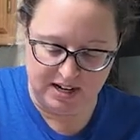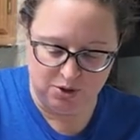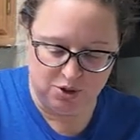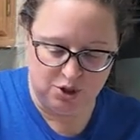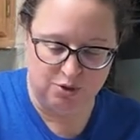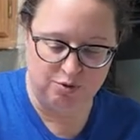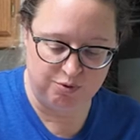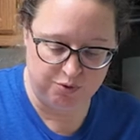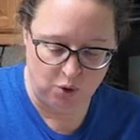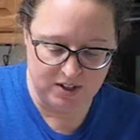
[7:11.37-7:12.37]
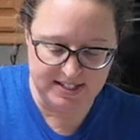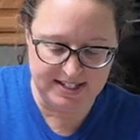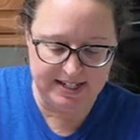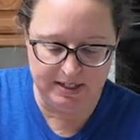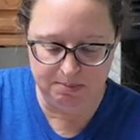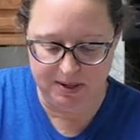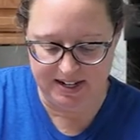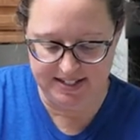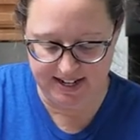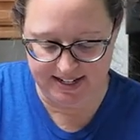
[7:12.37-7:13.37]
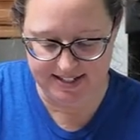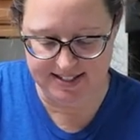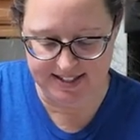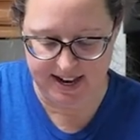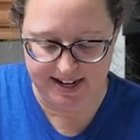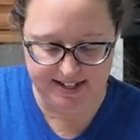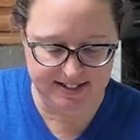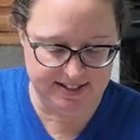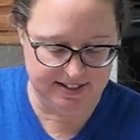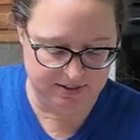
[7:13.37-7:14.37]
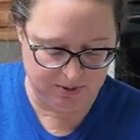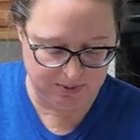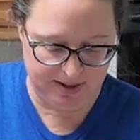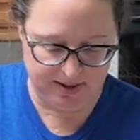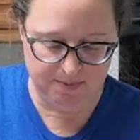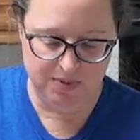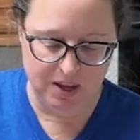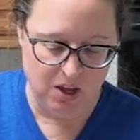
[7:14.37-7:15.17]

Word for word: out to 14 by 10 size, okay?